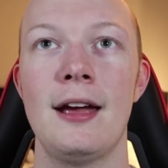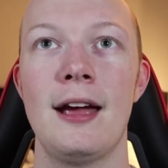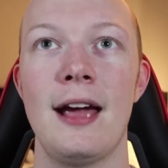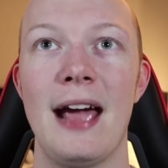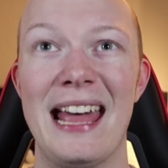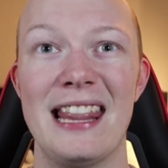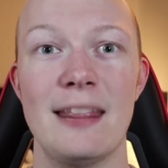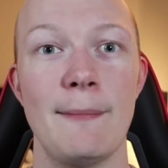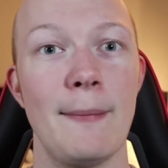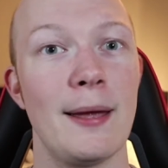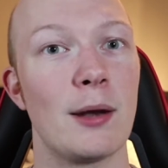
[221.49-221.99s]

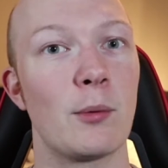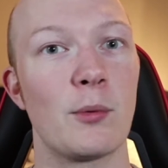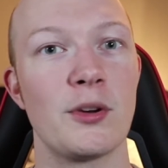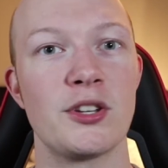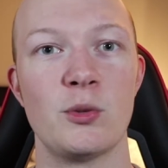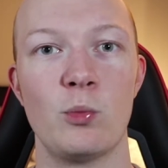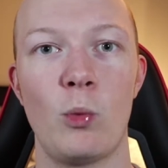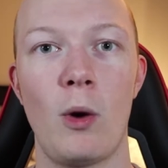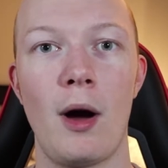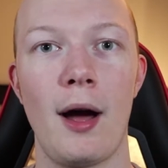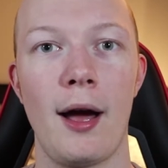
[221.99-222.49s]
And the main
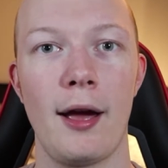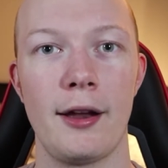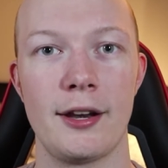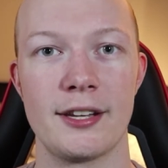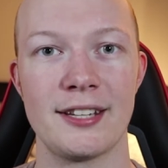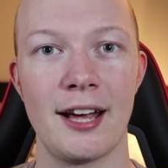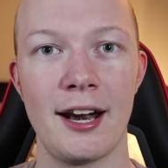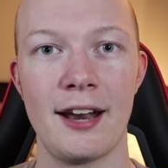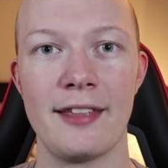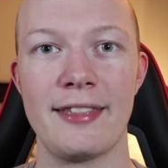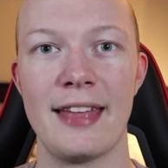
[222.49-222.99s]
reason why I
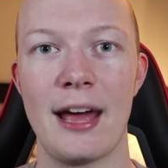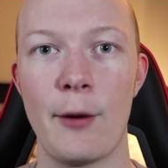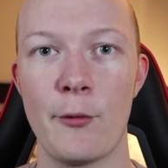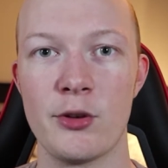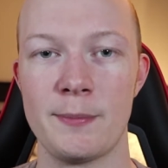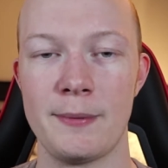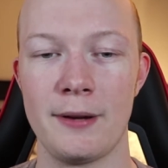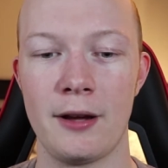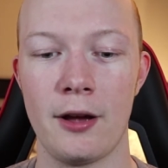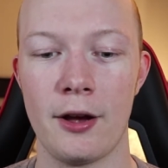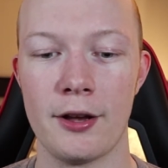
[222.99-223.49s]
decided that
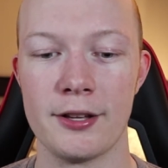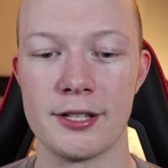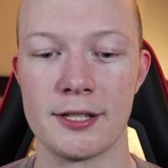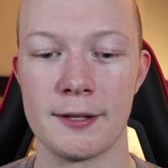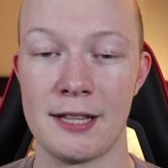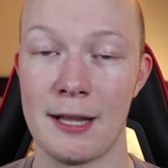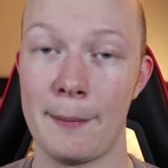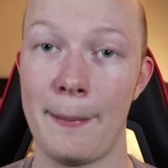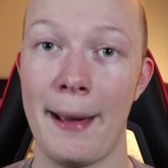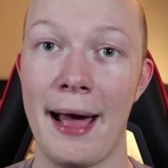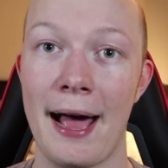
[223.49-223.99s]
was because
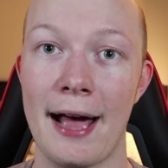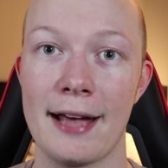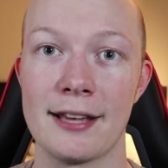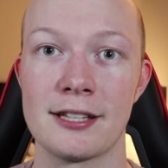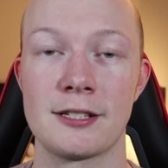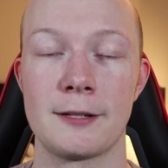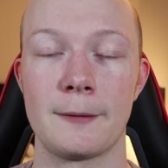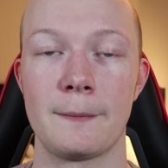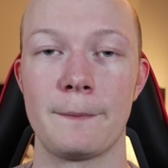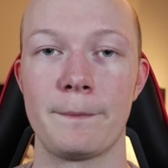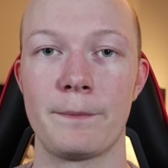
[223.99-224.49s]
in the
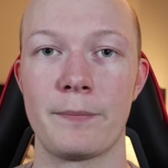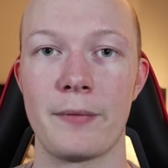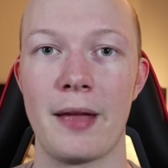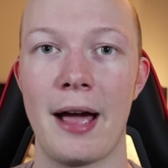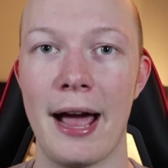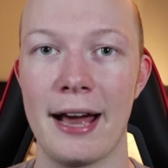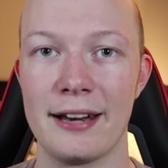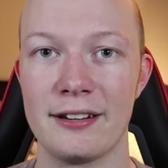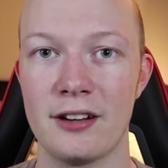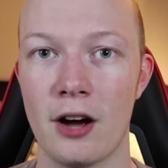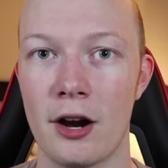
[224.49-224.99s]
past,
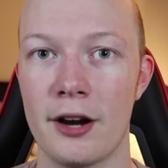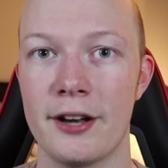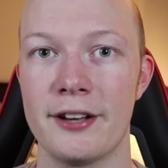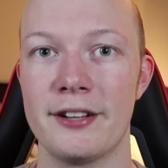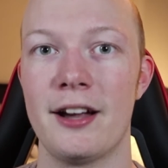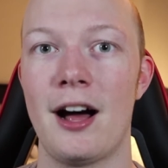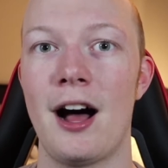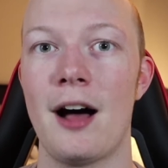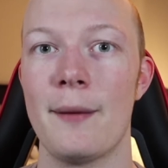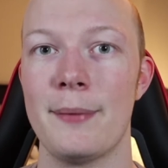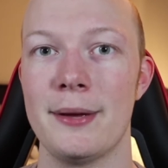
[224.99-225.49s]
I had got
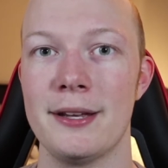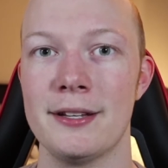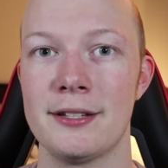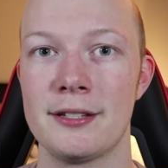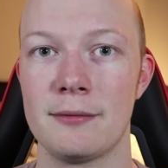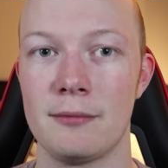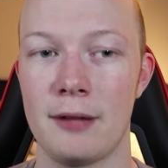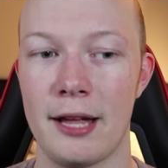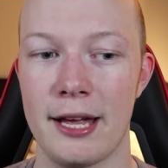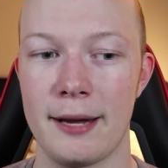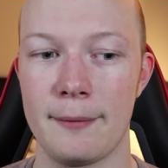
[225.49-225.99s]
into
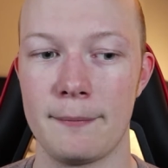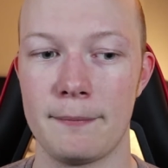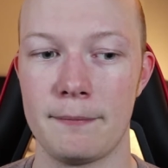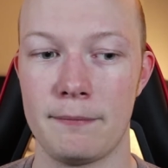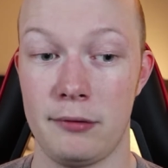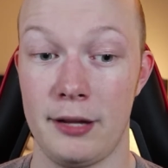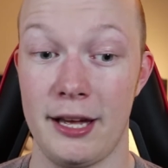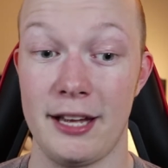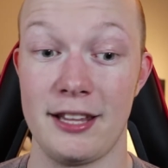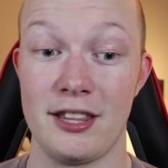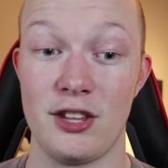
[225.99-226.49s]
hobbies like
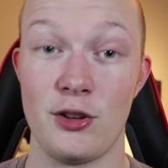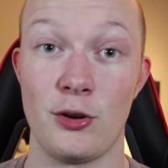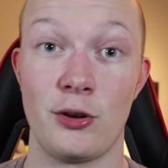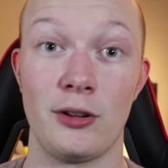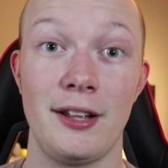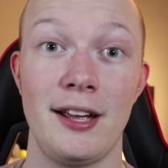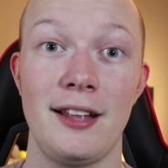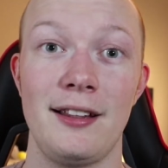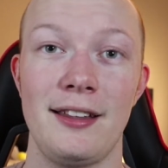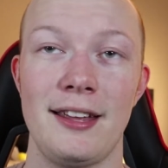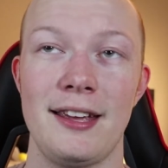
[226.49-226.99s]
playing the
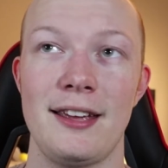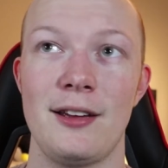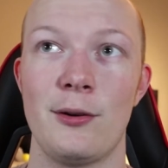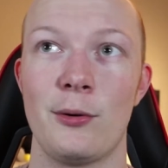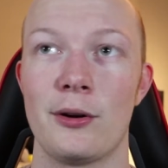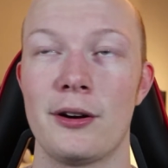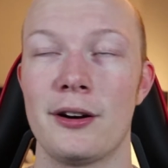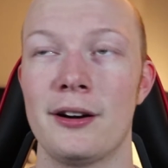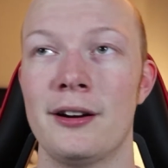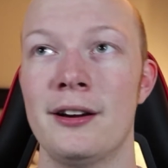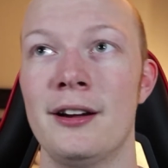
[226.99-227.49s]
ukulele
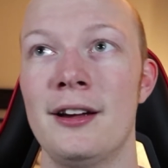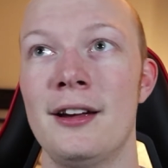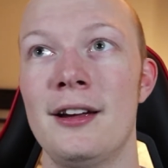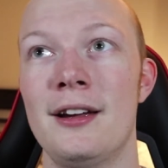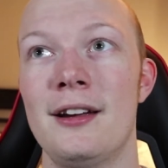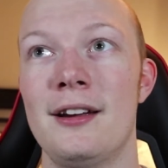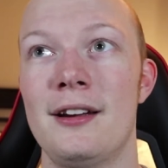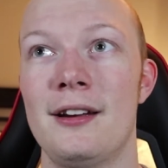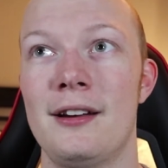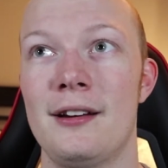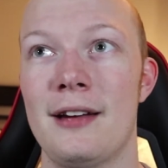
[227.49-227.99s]
or
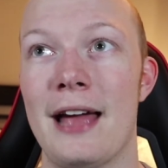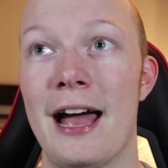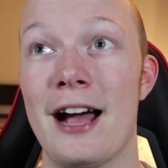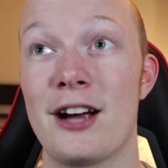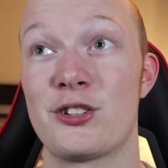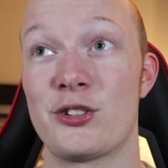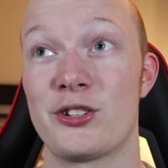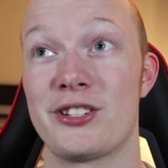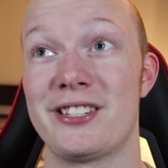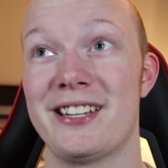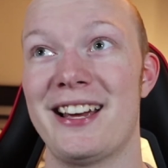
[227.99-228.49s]

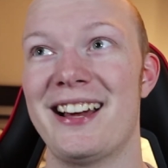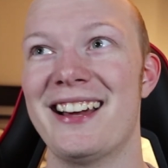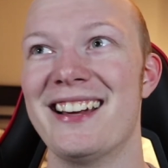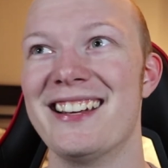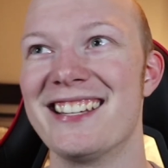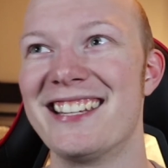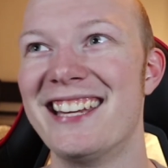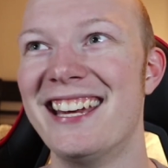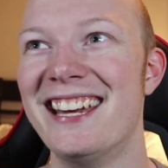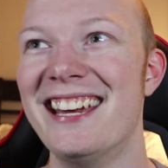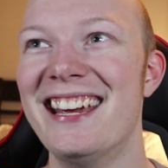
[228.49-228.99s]

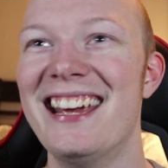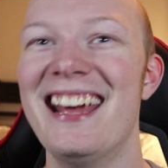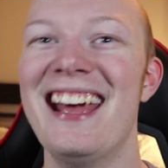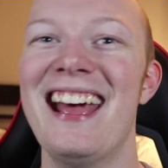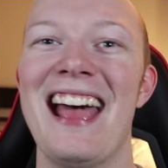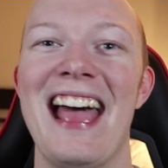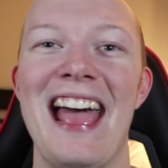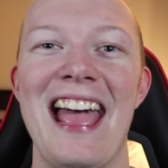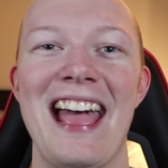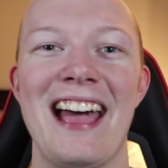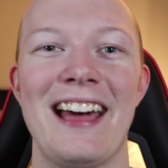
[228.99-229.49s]
exercise,
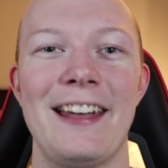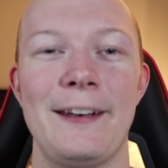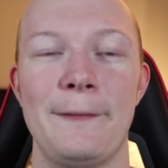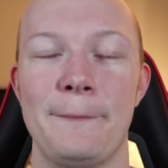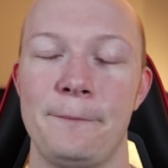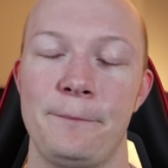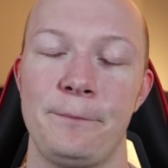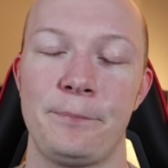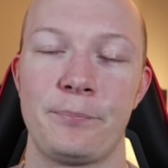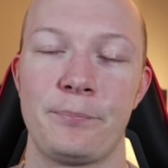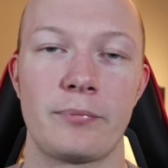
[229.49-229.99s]
and
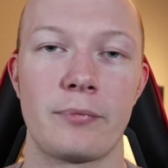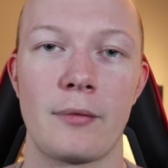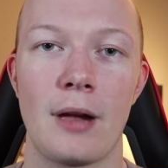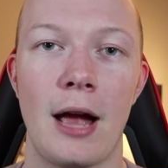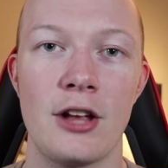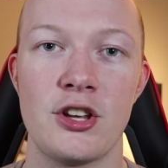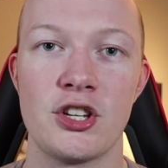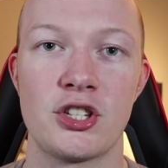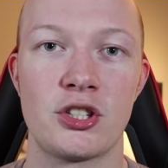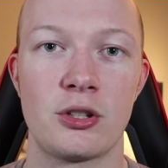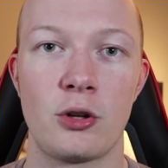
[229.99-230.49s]

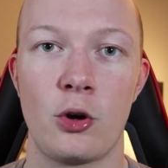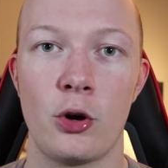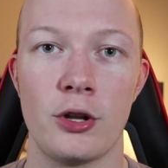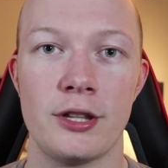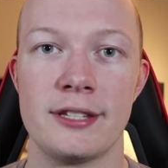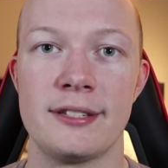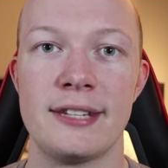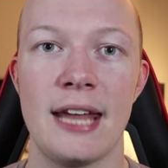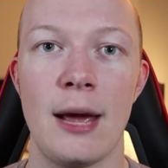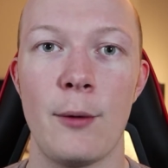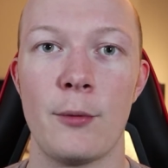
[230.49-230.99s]
I just
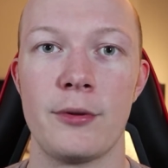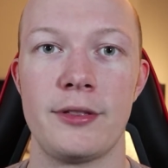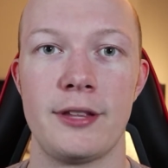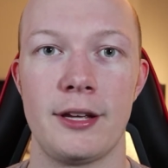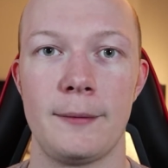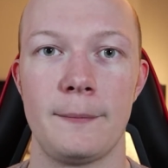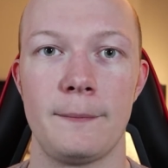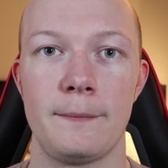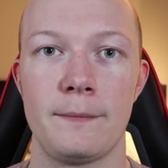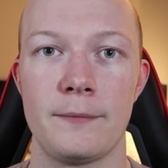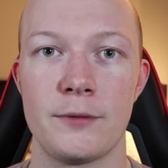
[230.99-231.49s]
couldn't stay with it.